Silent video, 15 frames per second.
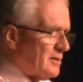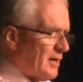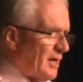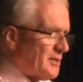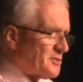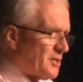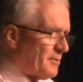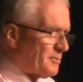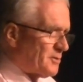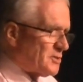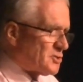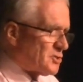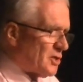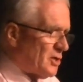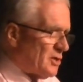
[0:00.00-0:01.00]
as I'm
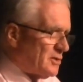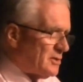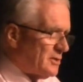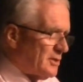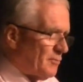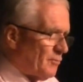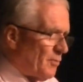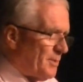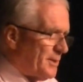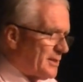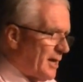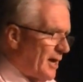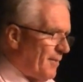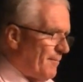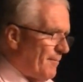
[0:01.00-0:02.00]
concerned it will
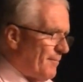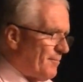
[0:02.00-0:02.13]
become.